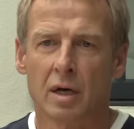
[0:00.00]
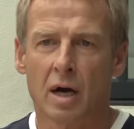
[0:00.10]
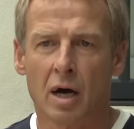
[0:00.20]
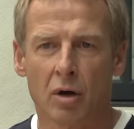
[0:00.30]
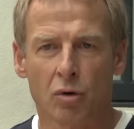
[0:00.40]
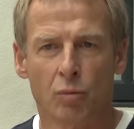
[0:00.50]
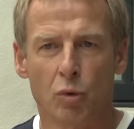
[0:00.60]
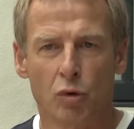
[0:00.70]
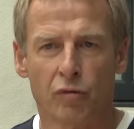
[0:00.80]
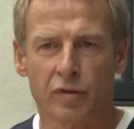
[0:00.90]
how to
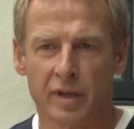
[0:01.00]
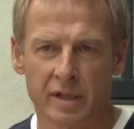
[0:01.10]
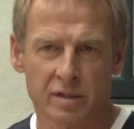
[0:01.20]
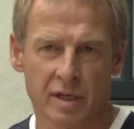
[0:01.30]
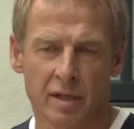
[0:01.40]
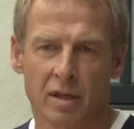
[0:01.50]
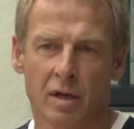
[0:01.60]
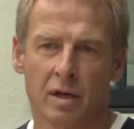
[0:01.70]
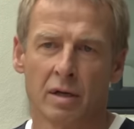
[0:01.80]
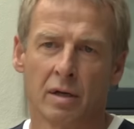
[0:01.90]
move things in
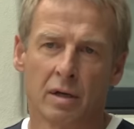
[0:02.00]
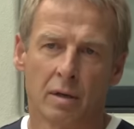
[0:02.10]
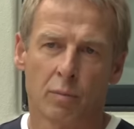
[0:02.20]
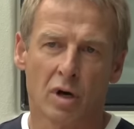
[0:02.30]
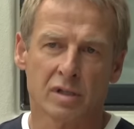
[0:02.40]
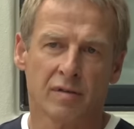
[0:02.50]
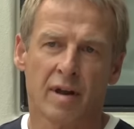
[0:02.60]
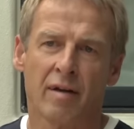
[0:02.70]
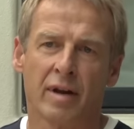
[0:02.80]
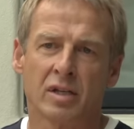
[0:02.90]
the positive
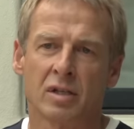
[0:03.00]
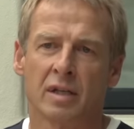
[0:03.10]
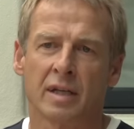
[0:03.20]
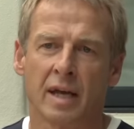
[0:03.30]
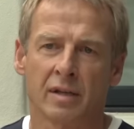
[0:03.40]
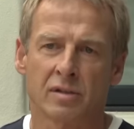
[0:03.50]
direction again.